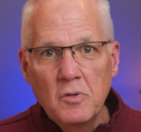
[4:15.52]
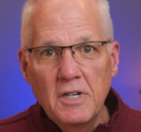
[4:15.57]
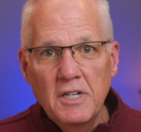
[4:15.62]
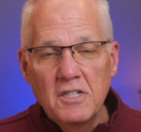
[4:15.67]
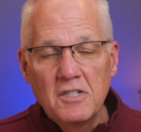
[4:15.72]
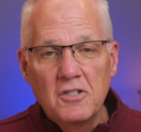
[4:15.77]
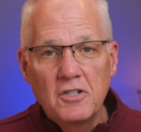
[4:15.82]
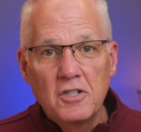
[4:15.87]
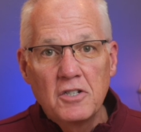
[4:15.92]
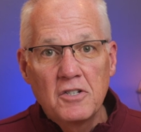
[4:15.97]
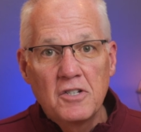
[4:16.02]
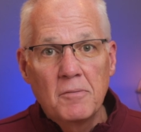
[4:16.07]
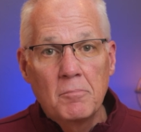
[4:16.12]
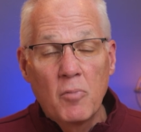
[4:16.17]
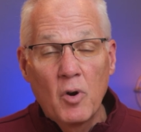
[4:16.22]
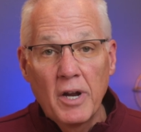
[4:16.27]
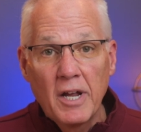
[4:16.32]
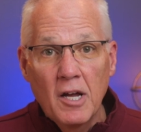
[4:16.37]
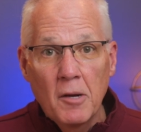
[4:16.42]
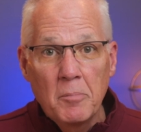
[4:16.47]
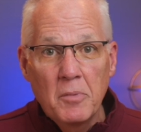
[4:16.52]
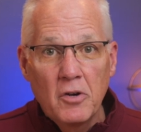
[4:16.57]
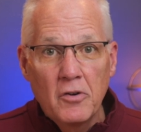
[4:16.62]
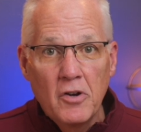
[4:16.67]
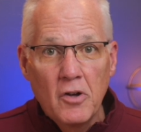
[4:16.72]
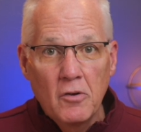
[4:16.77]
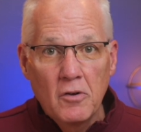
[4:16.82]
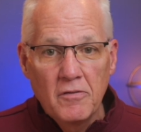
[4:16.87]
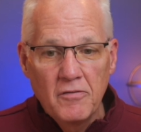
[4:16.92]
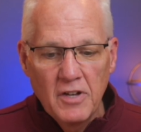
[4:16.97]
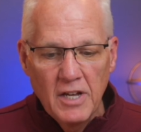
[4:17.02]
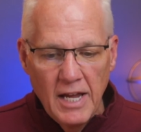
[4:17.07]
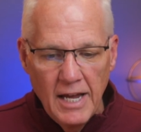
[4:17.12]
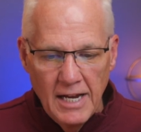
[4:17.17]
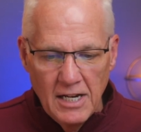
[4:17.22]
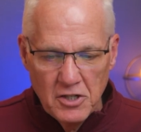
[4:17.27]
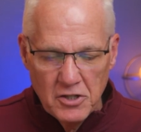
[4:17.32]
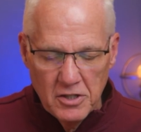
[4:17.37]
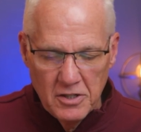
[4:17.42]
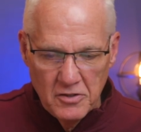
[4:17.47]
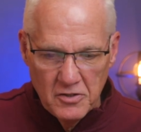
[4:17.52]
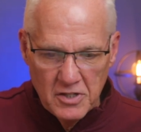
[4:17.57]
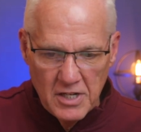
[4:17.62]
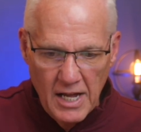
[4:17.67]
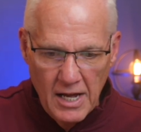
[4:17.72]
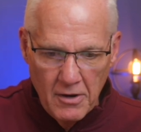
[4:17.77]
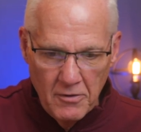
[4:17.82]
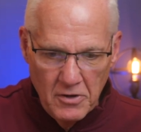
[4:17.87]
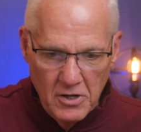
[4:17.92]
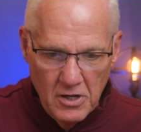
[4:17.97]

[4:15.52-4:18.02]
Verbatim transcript: one is just to bring up your notifications. Now,